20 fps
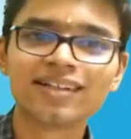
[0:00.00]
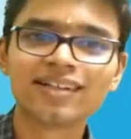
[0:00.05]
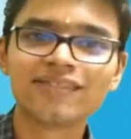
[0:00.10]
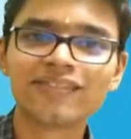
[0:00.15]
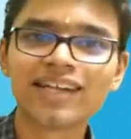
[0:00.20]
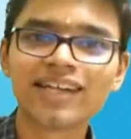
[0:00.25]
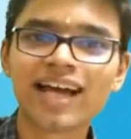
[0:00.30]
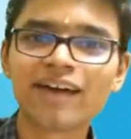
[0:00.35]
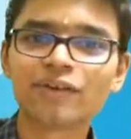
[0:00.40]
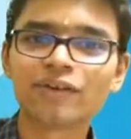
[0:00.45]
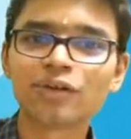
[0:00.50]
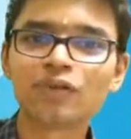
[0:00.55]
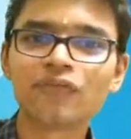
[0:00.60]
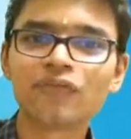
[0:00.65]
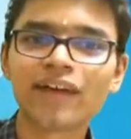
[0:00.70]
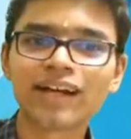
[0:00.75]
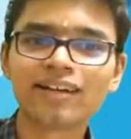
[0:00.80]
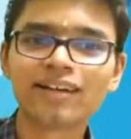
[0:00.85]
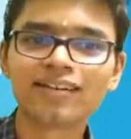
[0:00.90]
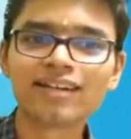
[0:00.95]
We have to
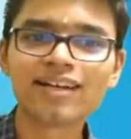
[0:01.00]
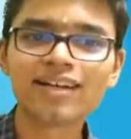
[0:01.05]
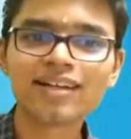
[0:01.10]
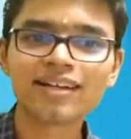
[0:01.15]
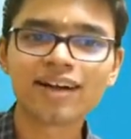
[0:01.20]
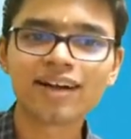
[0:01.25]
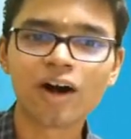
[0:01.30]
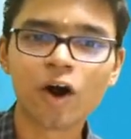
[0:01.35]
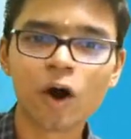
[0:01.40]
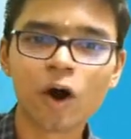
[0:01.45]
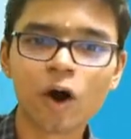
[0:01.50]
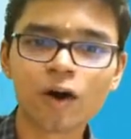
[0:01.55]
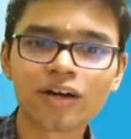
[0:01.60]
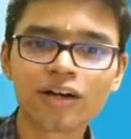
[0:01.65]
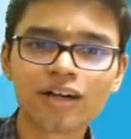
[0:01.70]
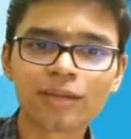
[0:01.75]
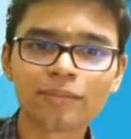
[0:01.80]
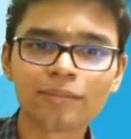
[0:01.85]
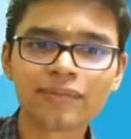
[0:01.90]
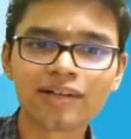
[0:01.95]
find the
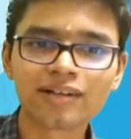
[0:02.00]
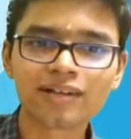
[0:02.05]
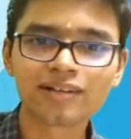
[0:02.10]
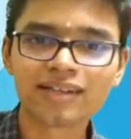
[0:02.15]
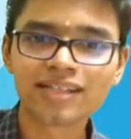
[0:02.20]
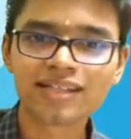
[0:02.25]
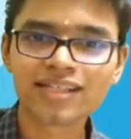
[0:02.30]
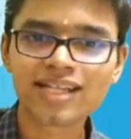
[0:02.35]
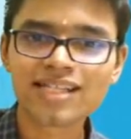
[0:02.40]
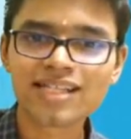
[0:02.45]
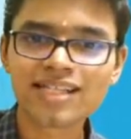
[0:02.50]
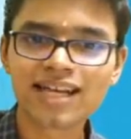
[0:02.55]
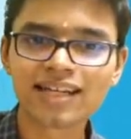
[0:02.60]
odd number digits